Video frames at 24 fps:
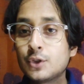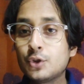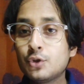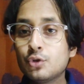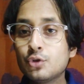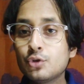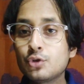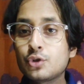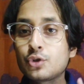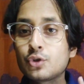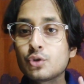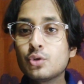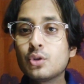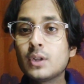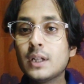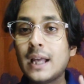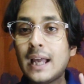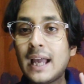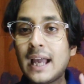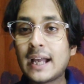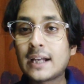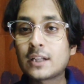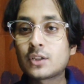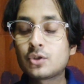you should
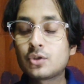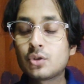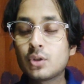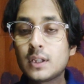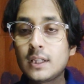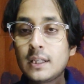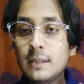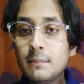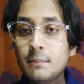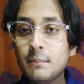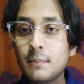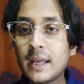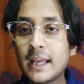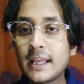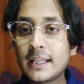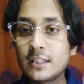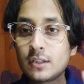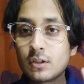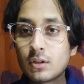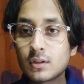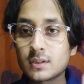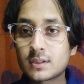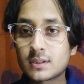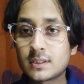actually
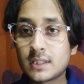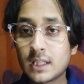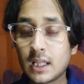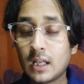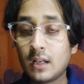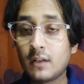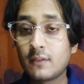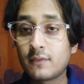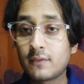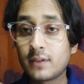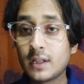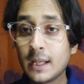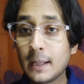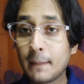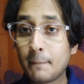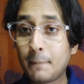make yourself